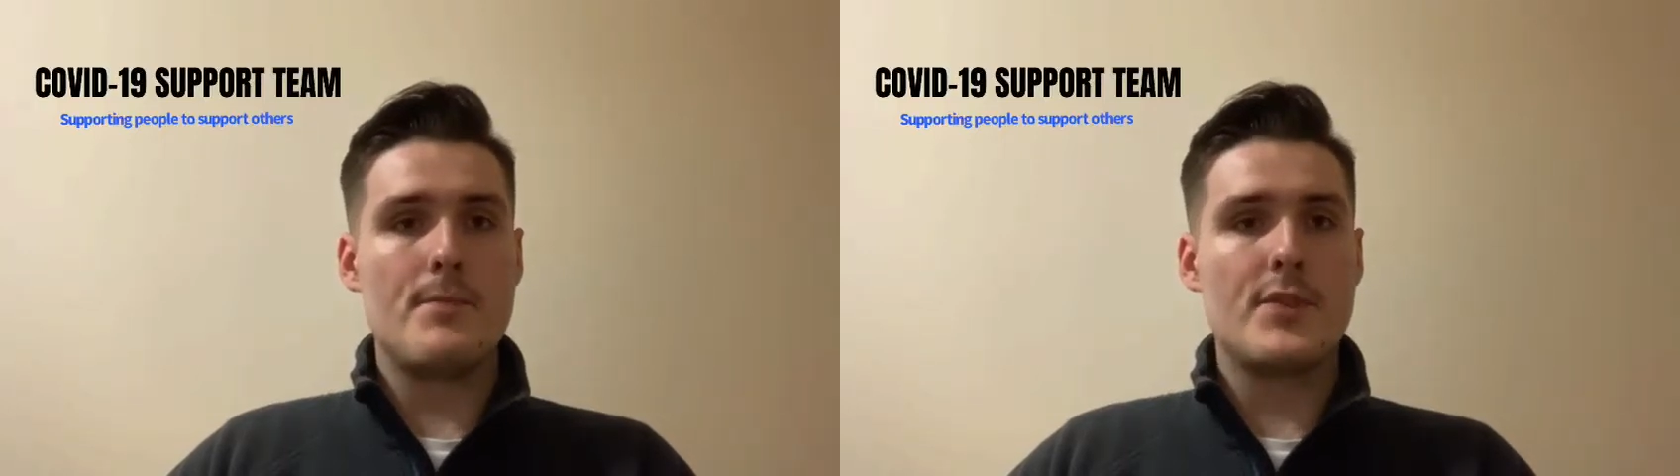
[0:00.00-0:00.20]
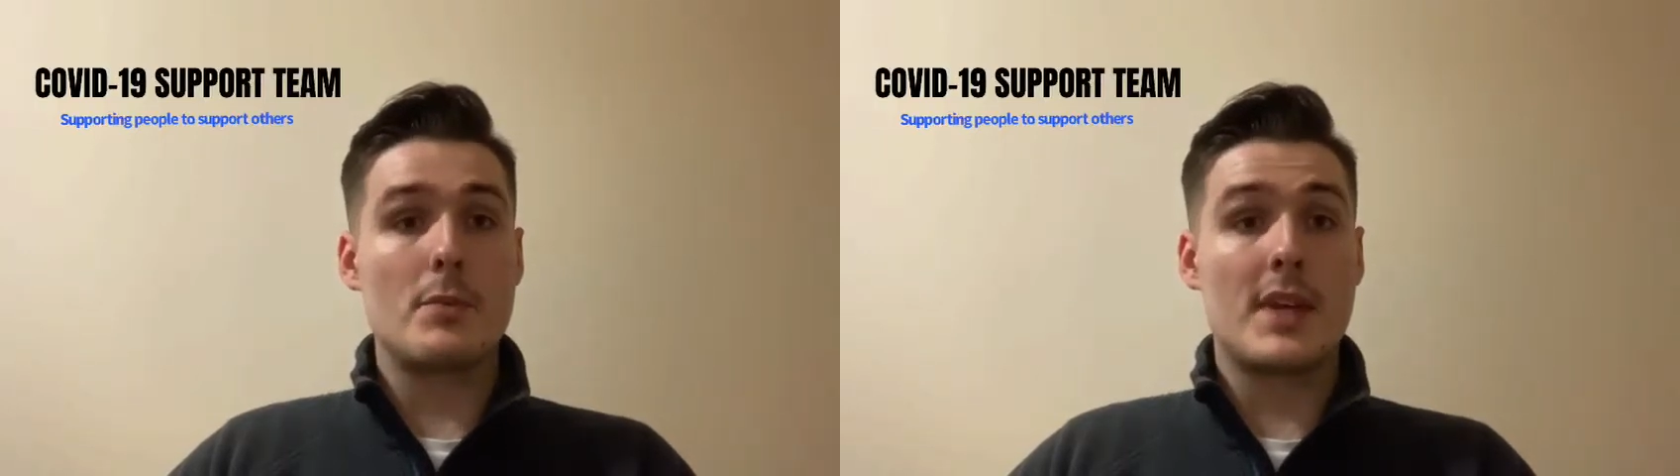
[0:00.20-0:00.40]

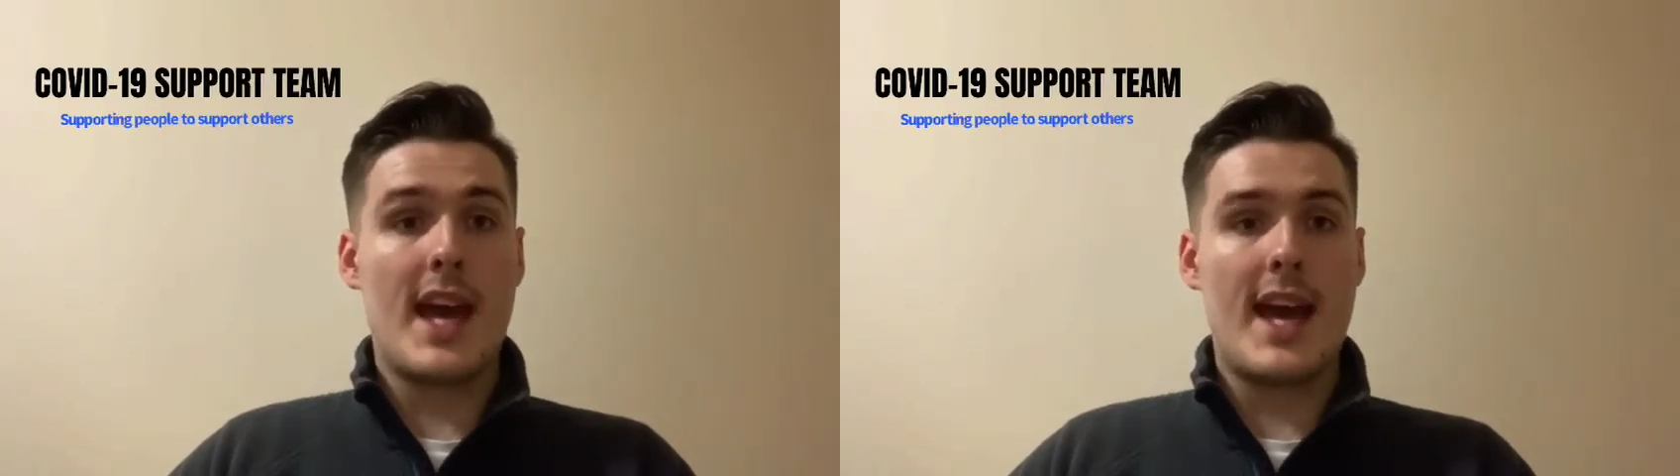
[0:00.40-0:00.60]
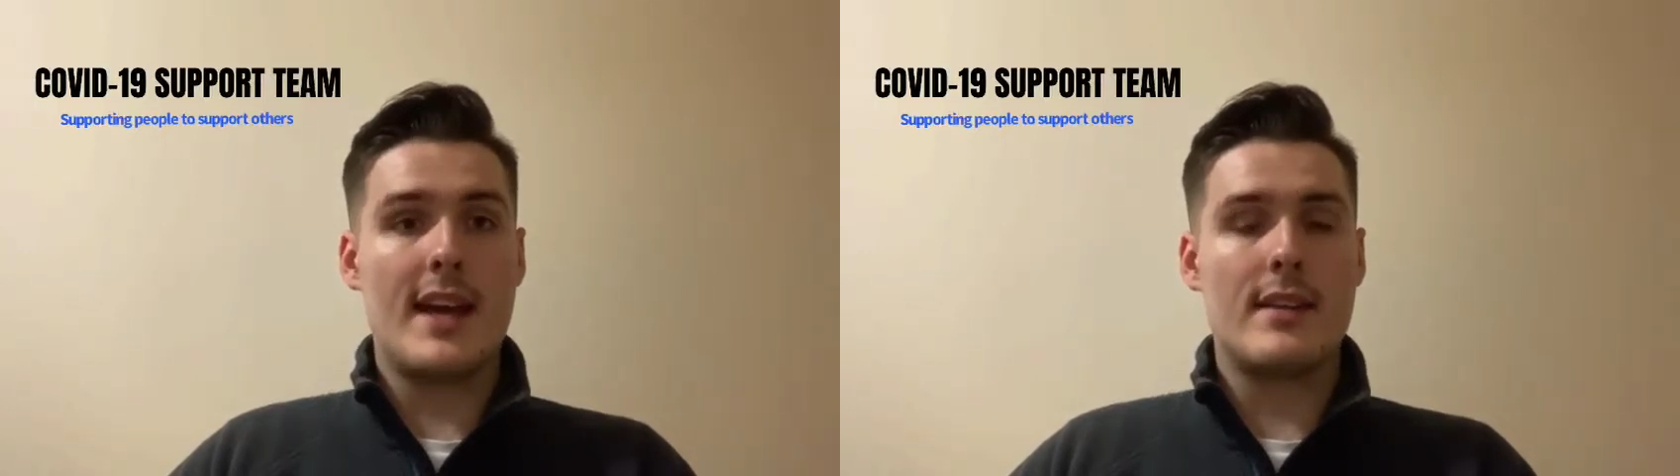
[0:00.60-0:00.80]
some
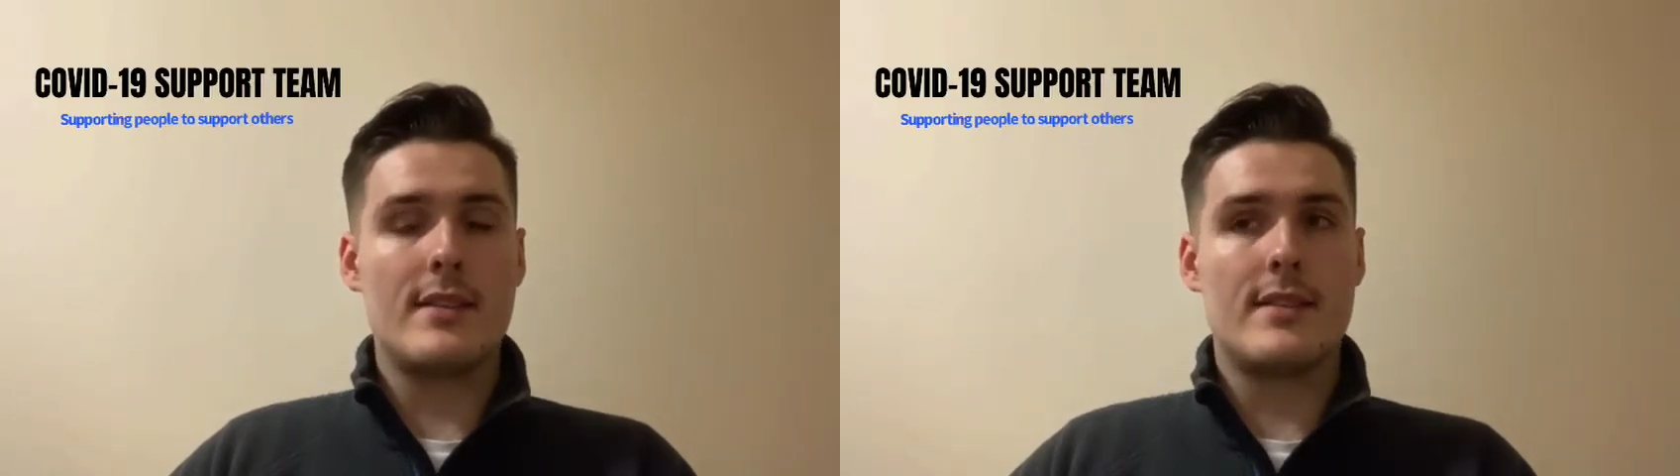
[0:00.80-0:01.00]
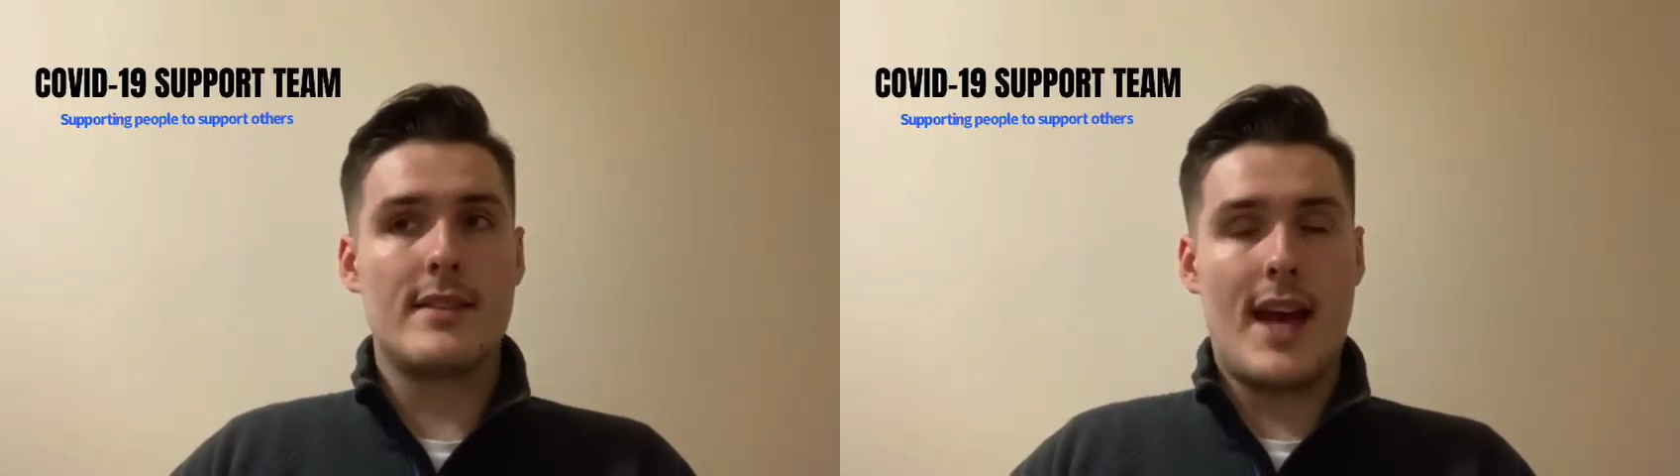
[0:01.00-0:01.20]
care
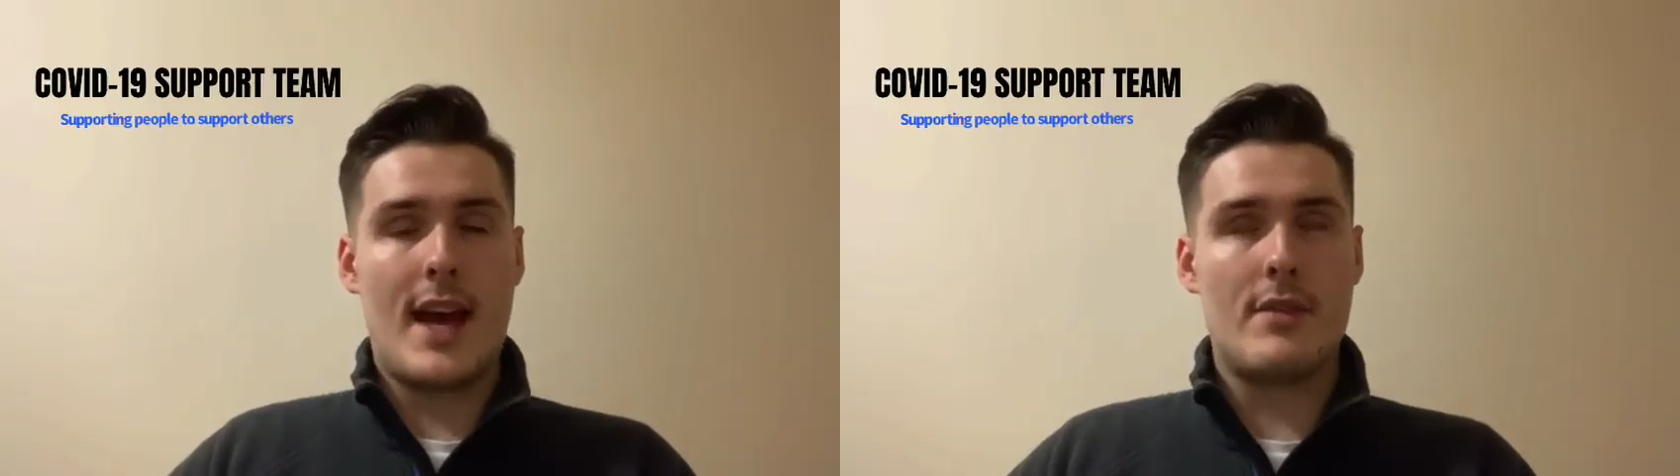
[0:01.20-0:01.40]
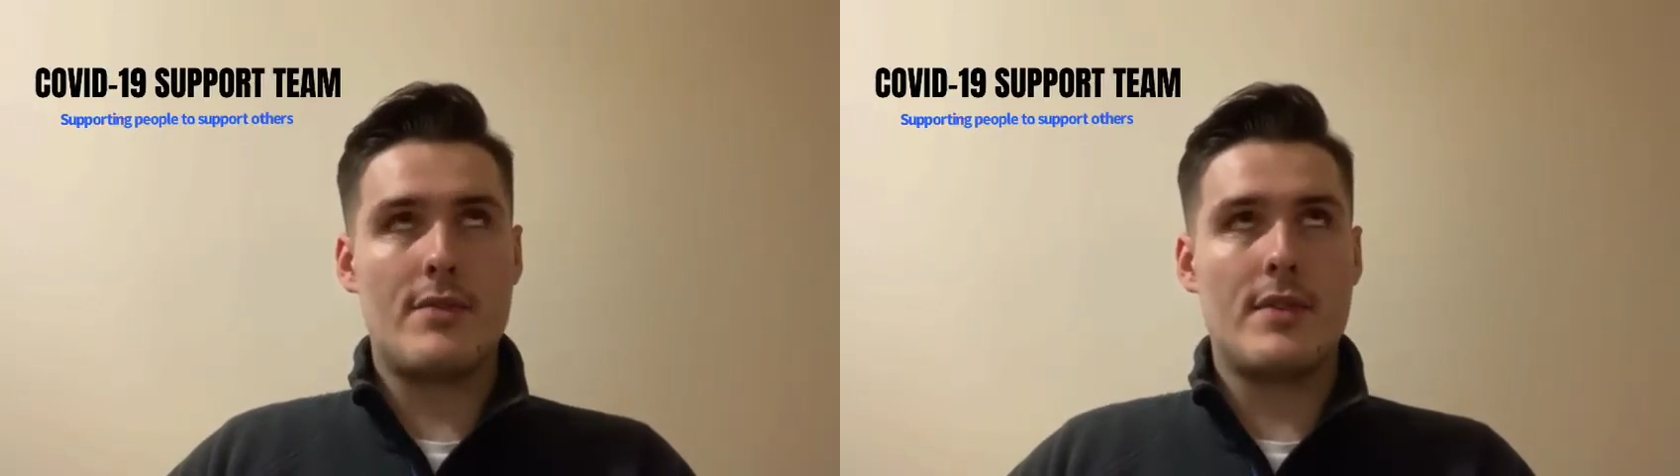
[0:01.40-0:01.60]

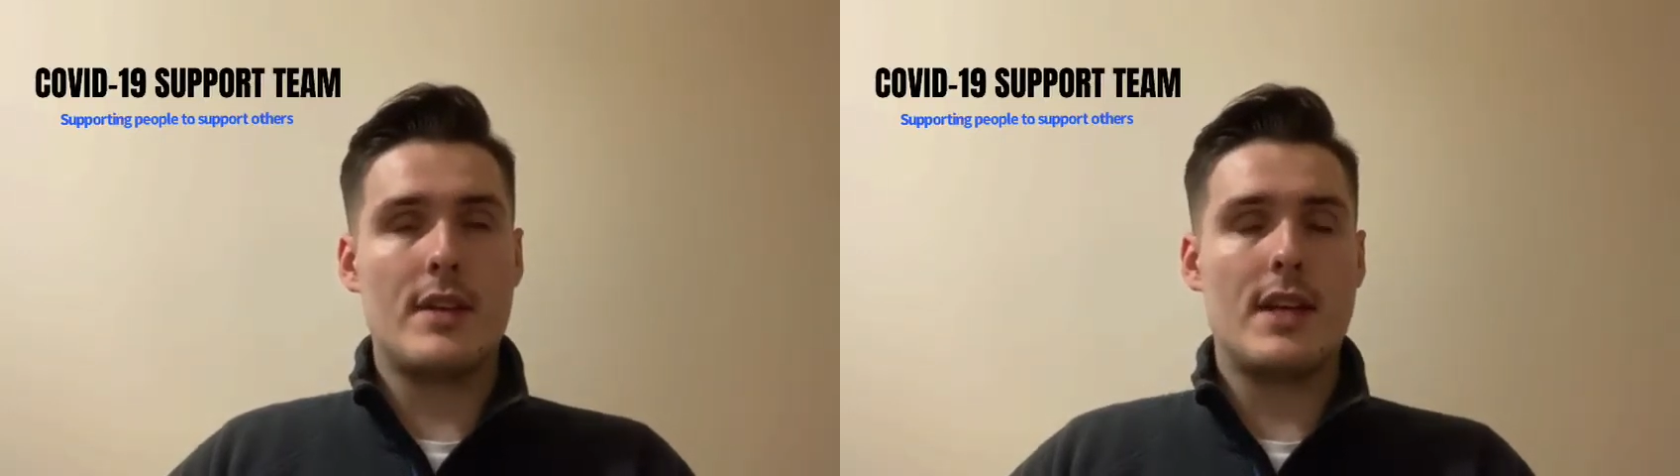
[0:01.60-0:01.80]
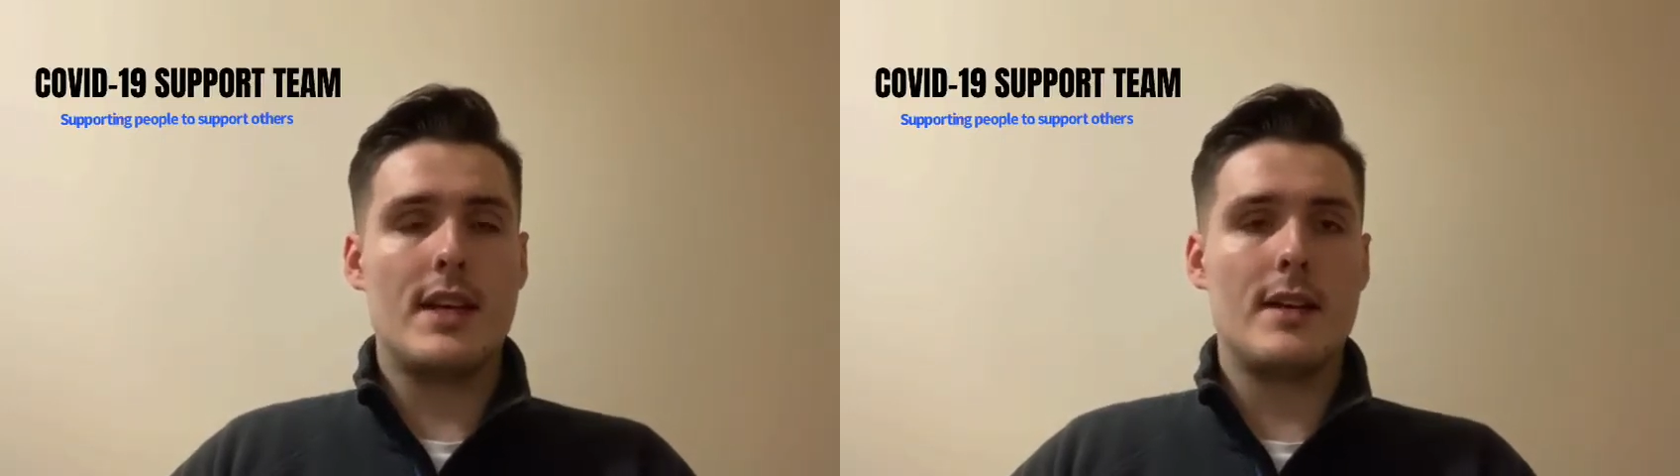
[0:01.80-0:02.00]
staff
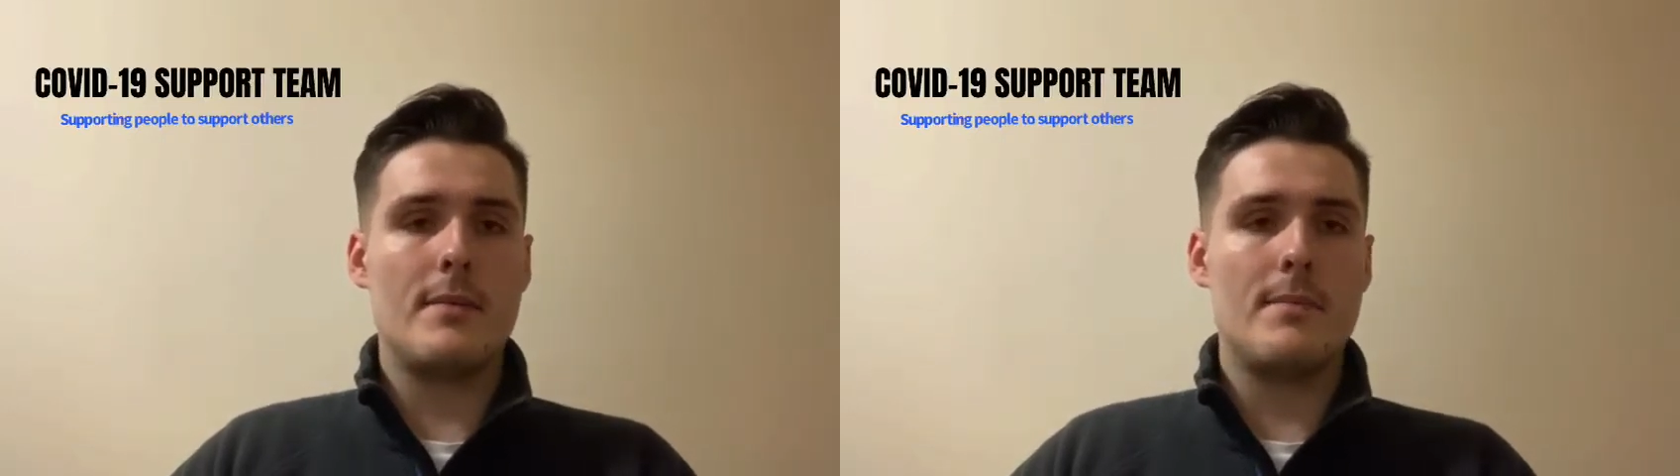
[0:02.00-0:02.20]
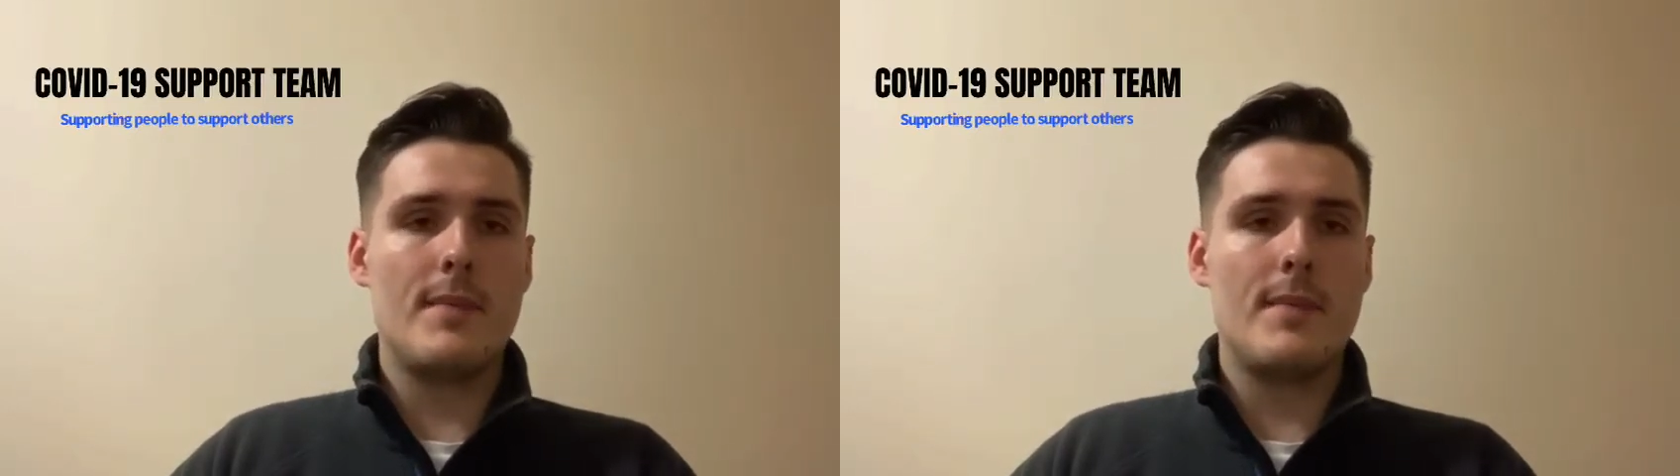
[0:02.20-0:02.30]
at